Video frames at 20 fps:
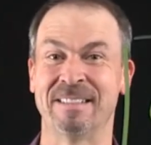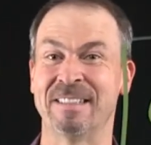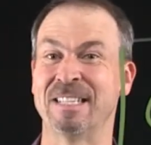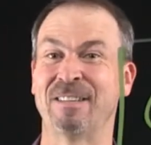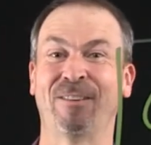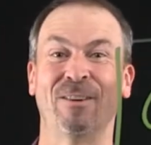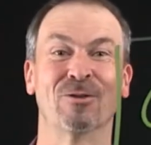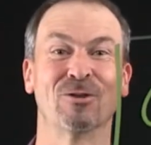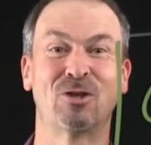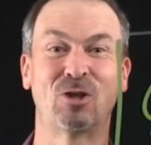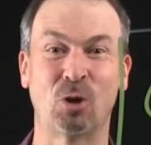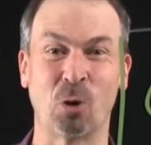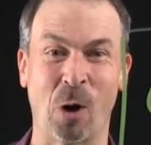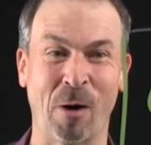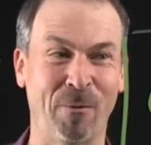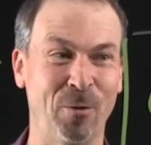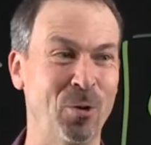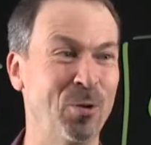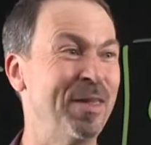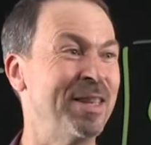This feels
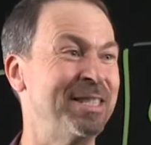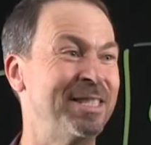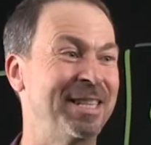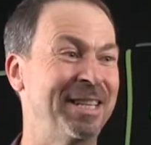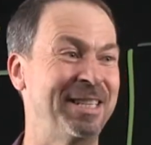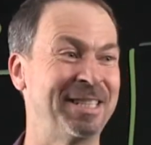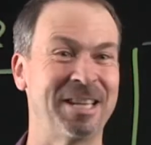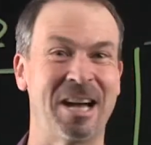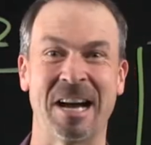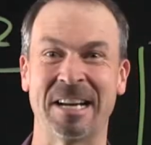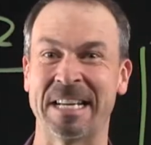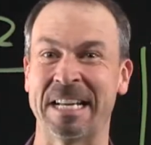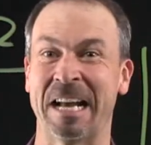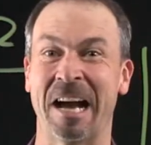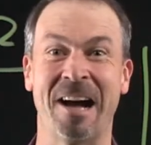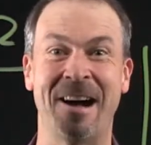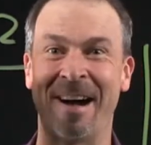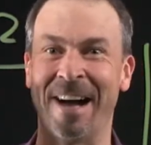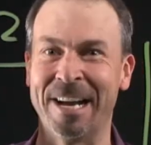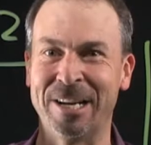joyful. This is exciting.
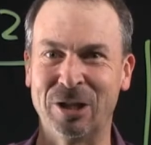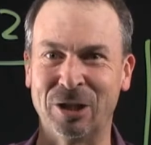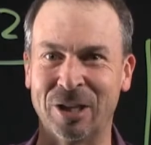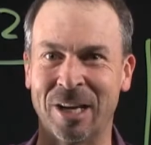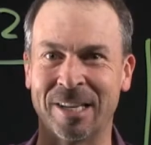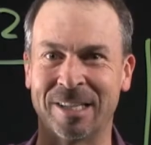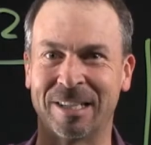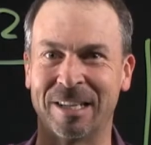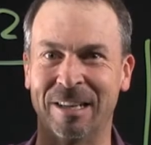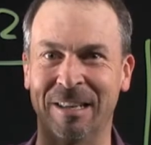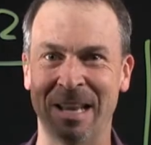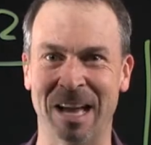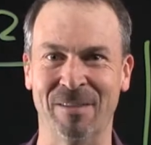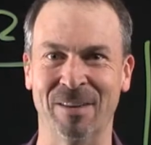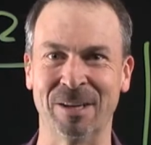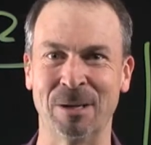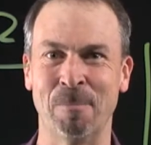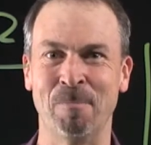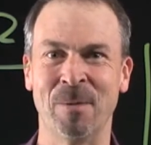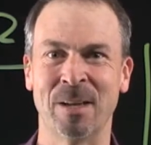I just love it.